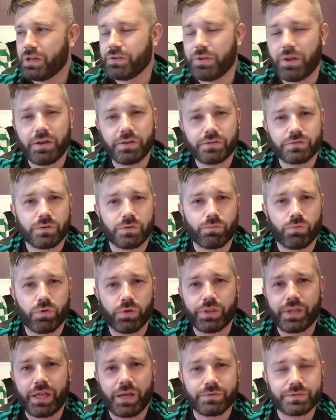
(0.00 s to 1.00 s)
not like some
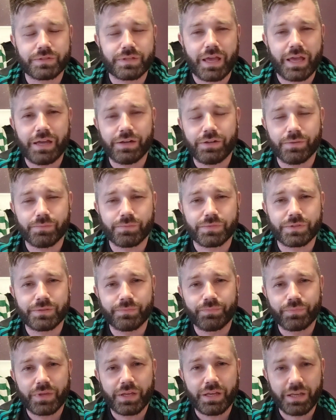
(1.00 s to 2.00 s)
rundown
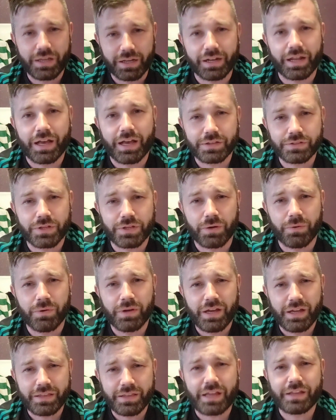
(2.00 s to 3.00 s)
stadiums in
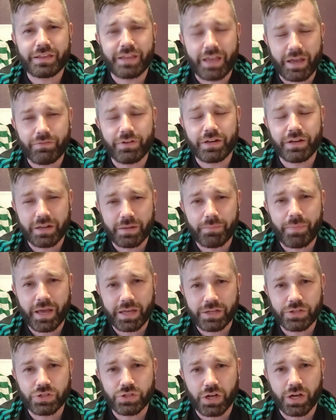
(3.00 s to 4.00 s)
Glasgow that definitely need a
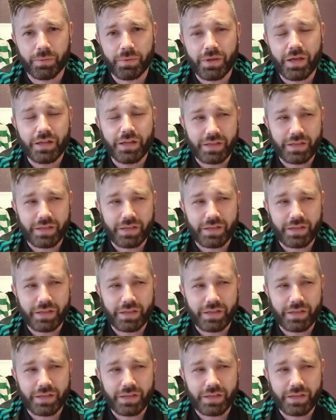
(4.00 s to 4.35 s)
paint job,